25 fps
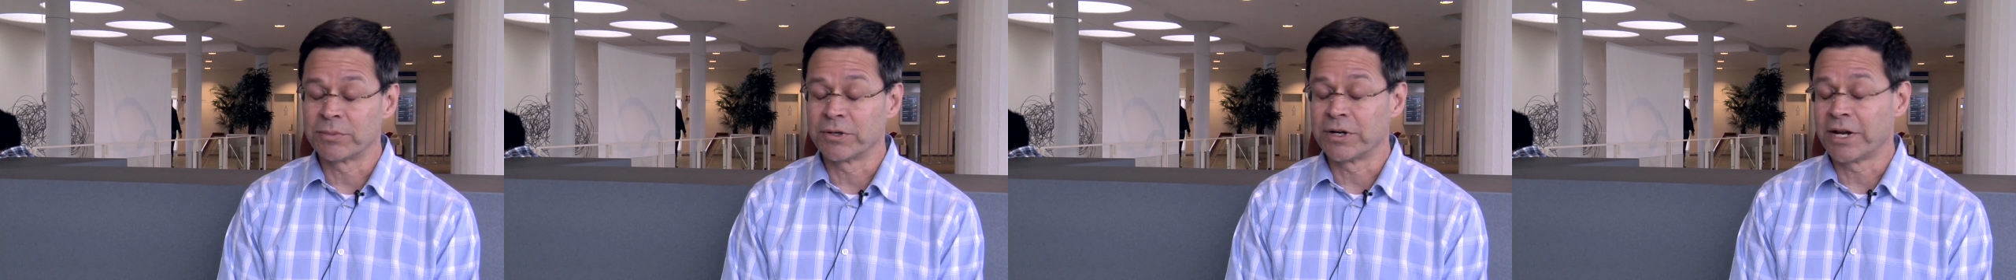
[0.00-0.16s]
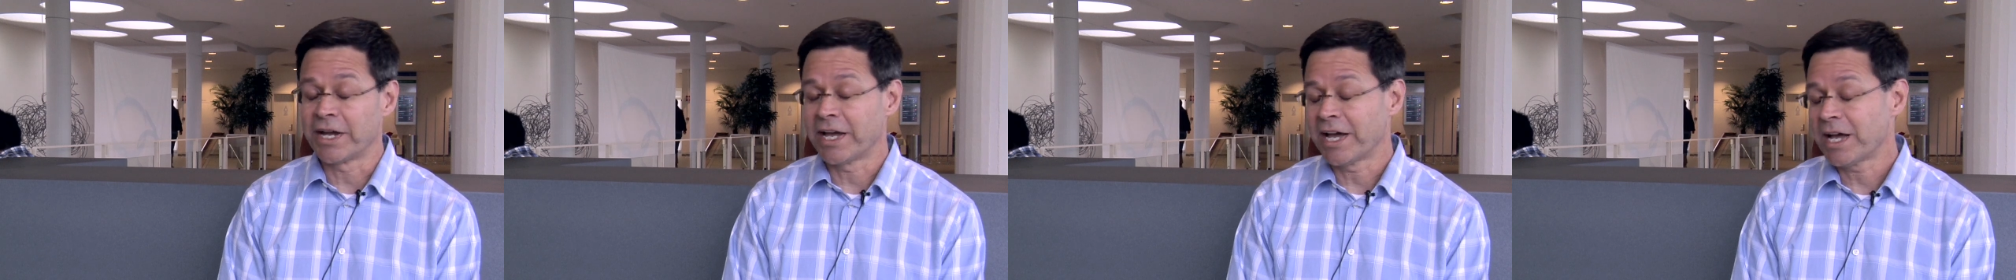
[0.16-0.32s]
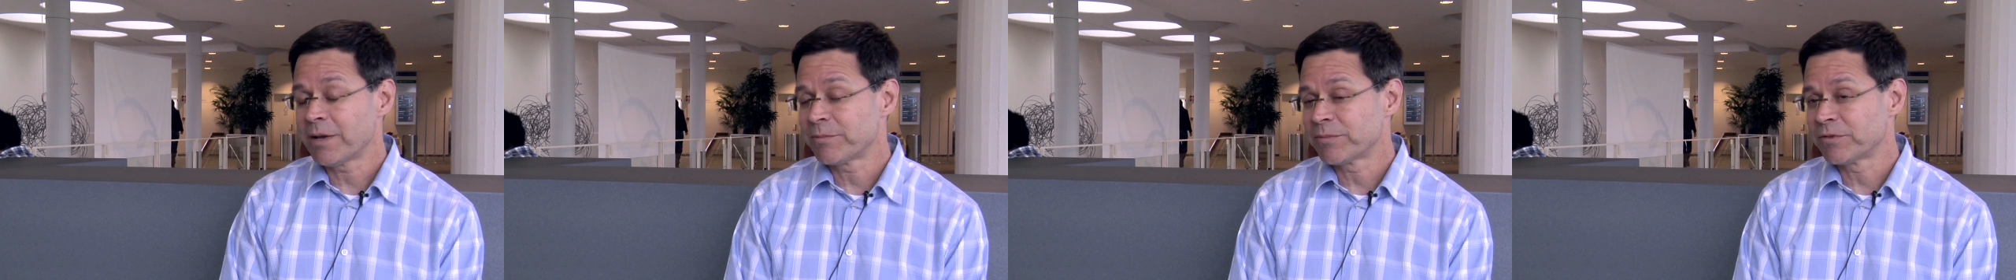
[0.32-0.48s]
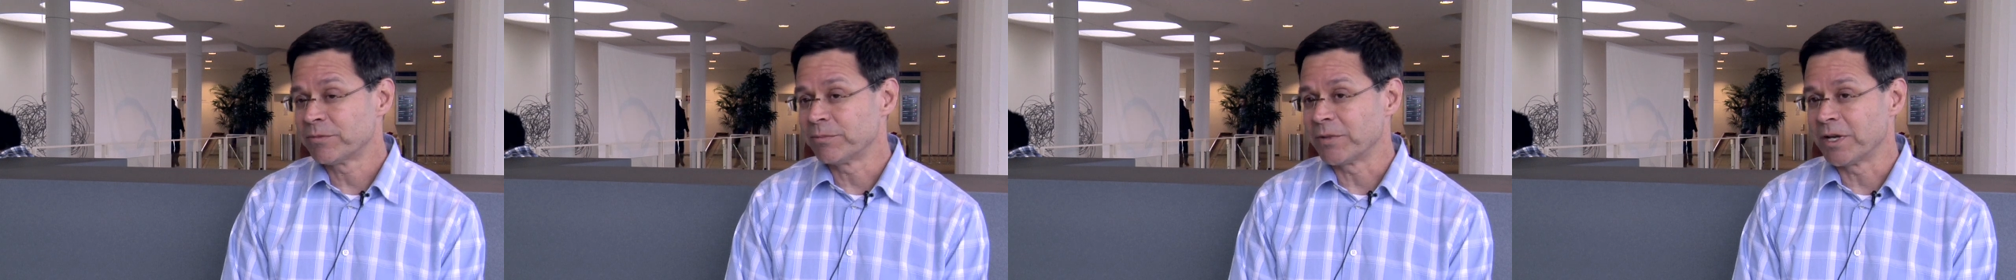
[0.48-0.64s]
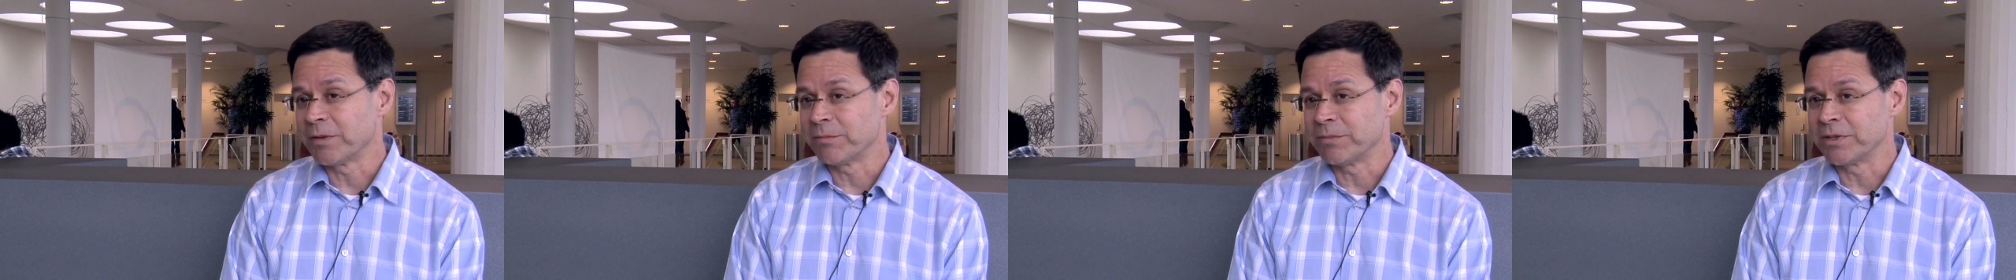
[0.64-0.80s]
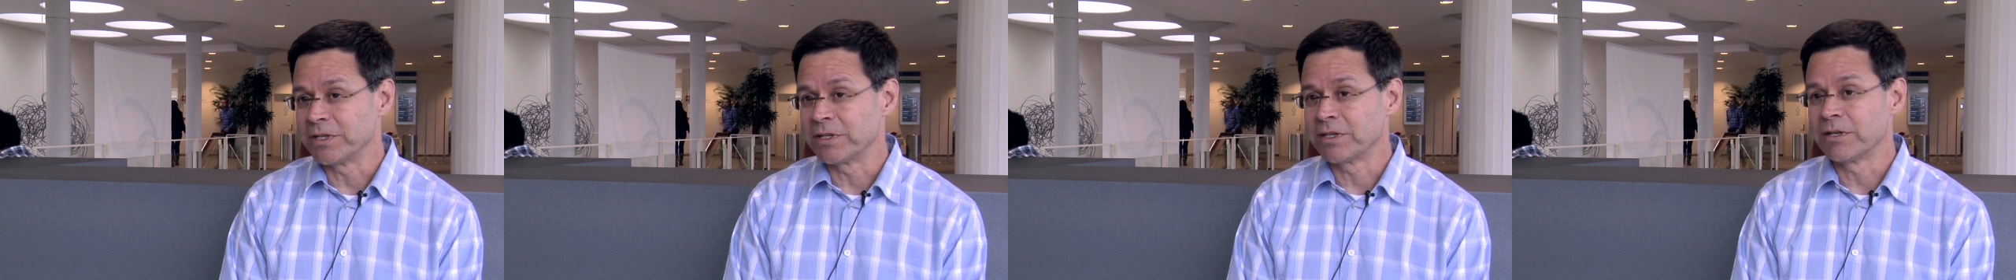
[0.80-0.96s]
perhaps
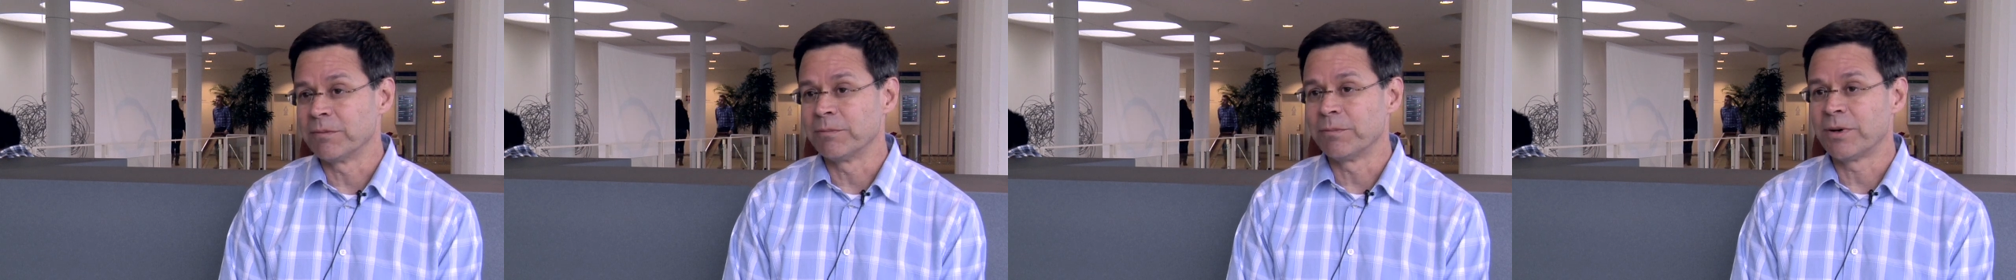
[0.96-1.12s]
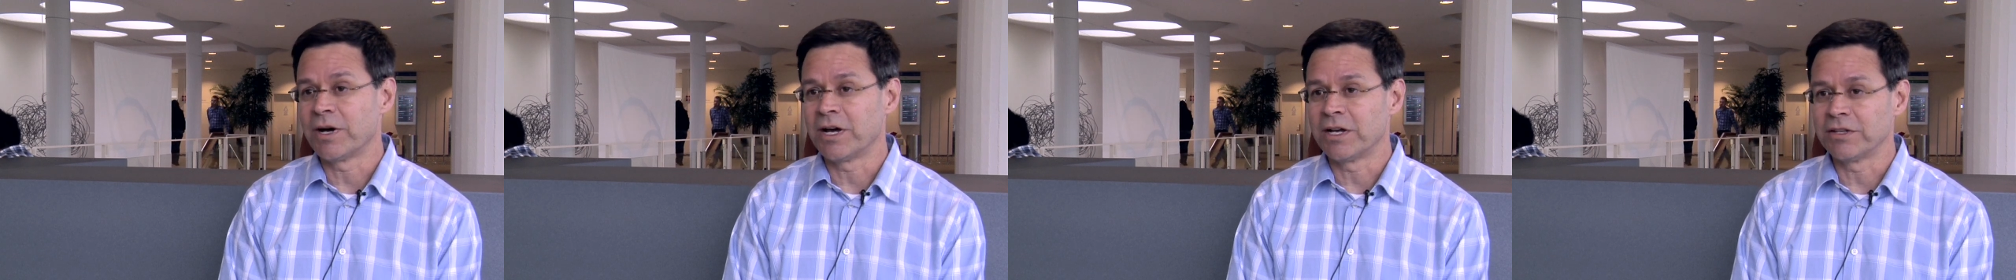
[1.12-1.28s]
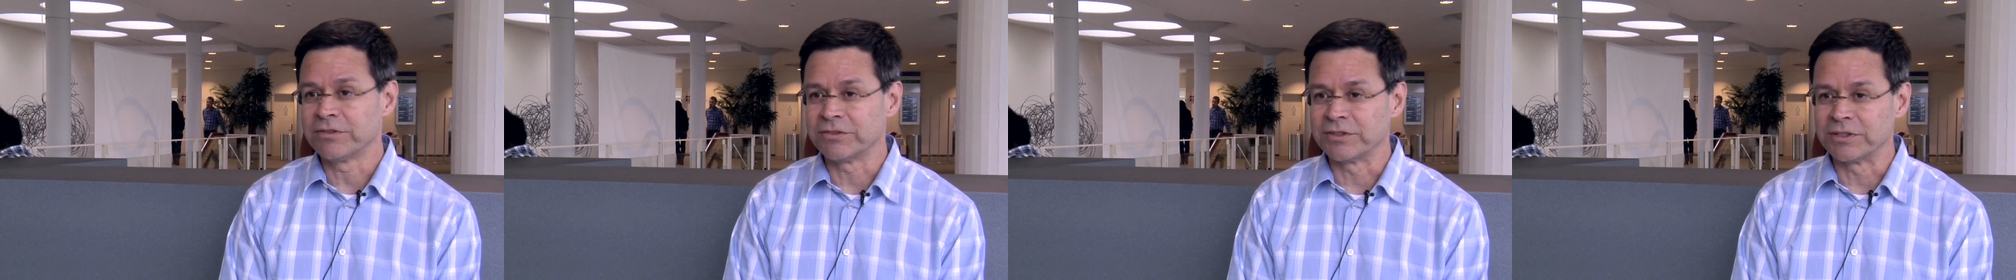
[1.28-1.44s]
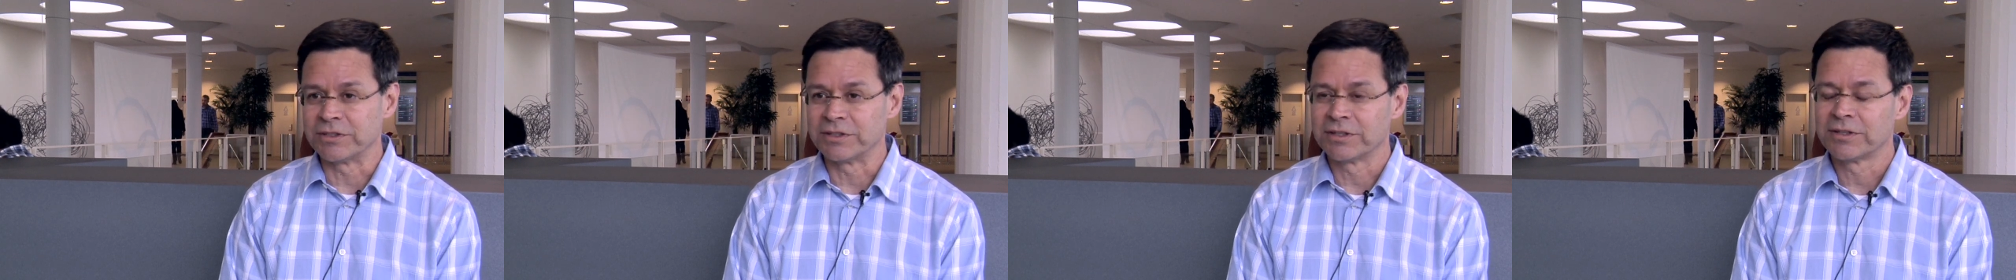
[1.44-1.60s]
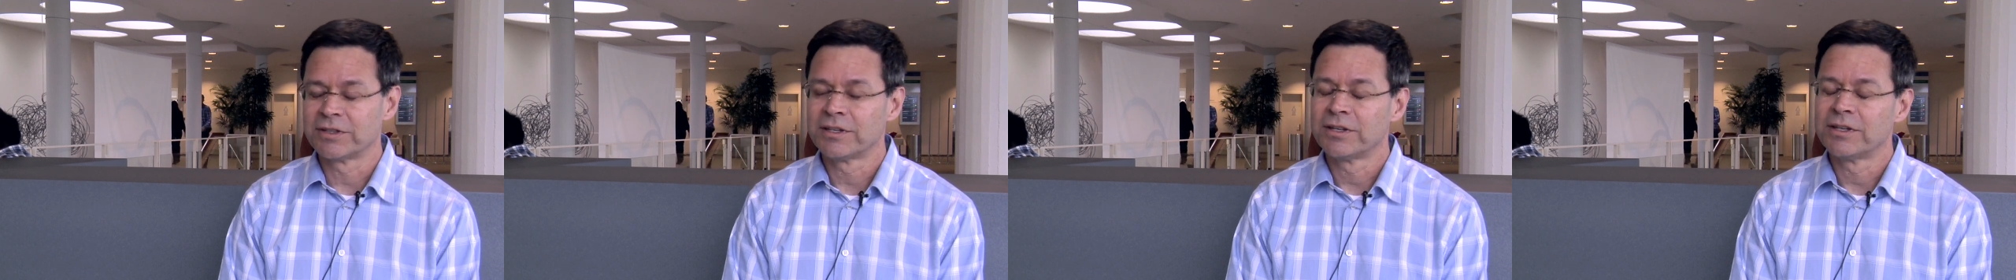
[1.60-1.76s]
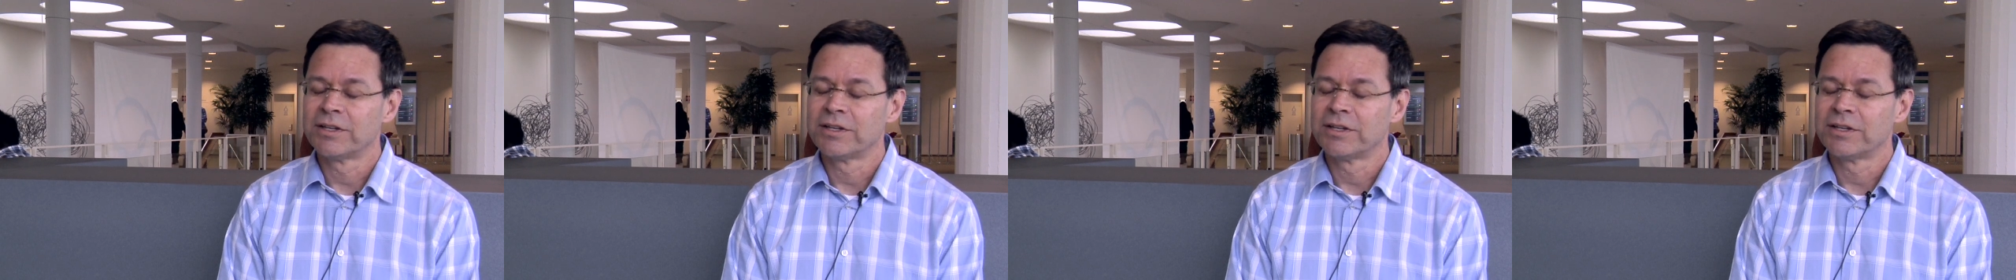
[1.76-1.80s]
might be composite,